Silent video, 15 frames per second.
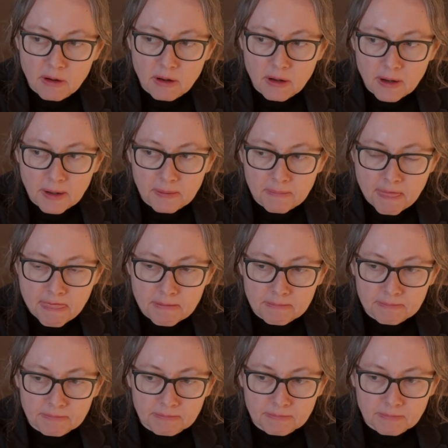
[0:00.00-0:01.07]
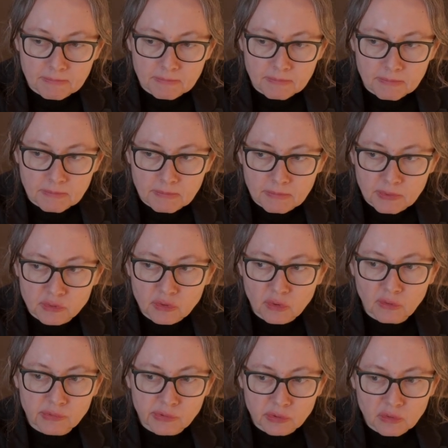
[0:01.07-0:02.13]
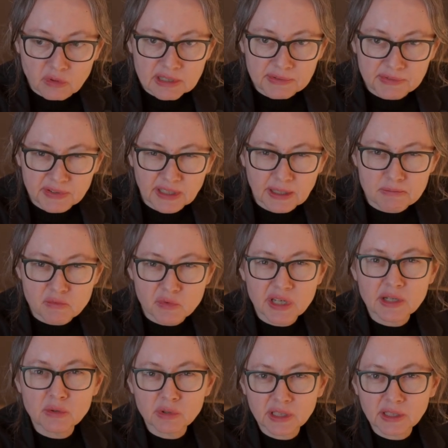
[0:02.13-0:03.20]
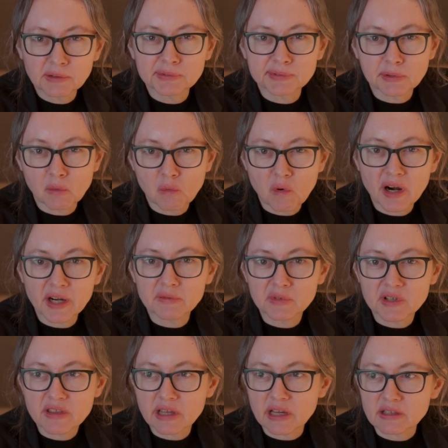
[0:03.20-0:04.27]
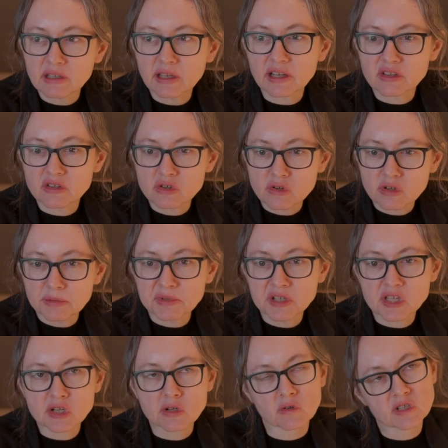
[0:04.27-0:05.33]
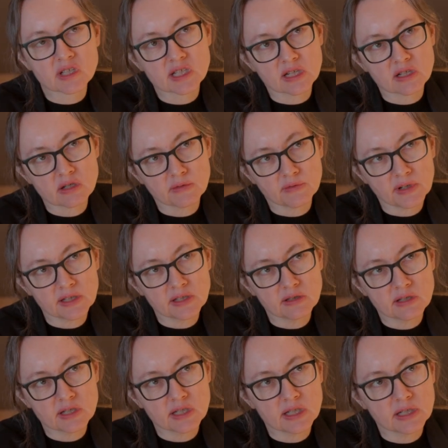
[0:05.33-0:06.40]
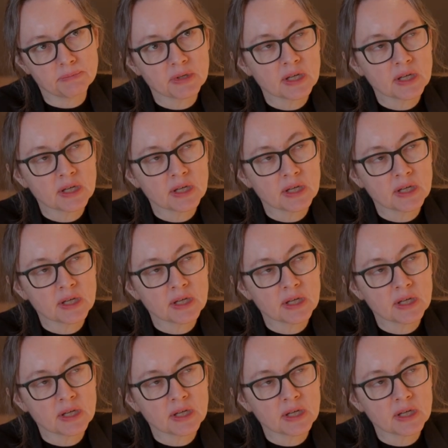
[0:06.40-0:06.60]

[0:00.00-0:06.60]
But overall, I think I'm really looking for wine with that extremely strong sense of identity.